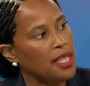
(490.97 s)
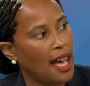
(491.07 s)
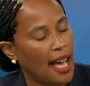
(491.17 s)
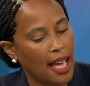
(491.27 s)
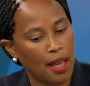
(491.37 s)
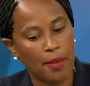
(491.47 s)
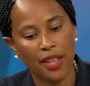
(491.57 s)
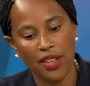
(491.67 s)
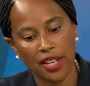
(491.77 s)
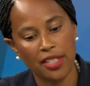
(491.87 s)
time, I
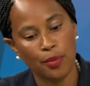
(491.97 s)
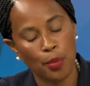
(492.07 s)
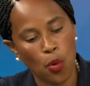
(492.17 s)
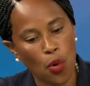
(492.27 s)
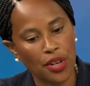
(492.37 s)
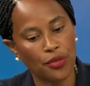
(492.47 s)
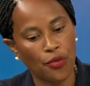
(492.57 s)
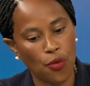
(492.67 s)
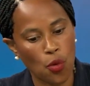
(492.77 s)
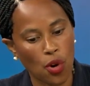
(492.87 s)
think it's important
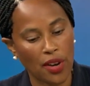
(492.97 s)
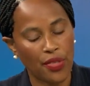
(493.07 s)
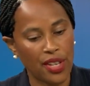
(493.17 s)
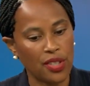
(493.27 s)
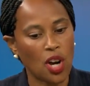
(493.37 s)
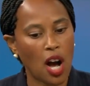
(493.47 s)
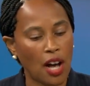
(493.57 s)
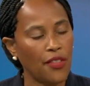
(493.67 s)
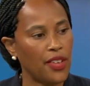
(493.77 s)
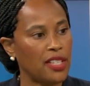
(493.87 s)
for this
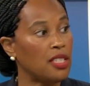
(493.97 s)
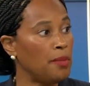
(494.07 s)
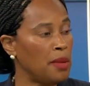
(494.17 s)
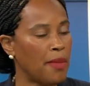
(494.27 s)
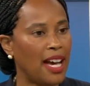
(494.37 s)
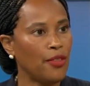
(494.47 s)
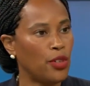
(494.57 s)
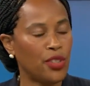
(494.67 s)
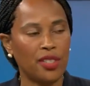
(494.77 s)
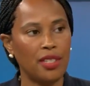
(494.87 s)
office to be
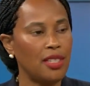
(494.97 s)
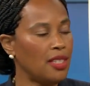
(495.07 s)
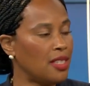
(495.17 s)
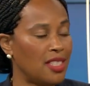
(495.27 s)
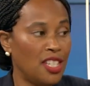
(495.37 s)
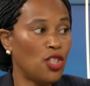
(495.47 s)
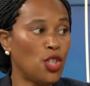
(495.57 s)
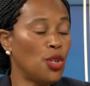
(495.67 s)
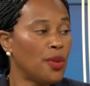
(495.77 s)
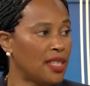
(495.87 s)
mindful that this
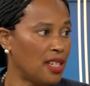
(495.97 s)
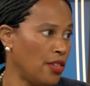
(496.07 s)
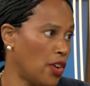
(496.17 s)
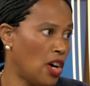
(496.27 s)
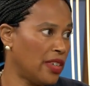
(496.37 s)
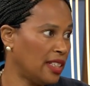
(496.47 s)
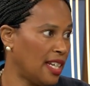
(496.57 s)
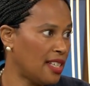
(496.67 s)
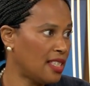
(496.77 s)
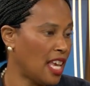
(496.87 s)
too is an evolving
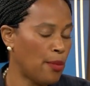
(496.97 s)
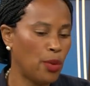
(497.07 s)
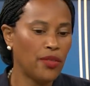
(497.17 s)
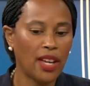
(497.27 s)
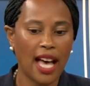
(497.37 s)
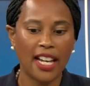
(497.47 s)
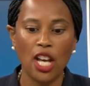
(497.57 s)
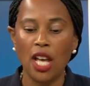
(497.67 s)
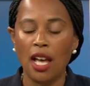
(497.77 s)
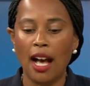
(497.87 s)
landscape. We've got
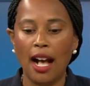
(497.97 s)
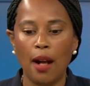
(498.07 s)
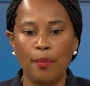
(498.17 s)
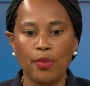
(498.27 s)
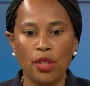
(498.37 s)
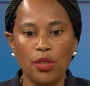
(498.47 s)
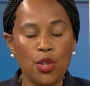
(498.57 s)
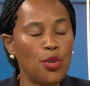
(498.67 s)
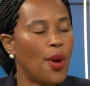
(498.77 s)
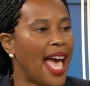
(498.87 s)

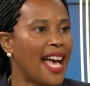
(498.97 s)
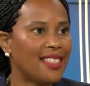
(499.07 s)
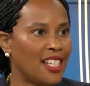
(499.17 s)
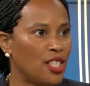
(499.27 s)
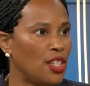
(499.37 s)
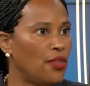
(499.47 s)
new assets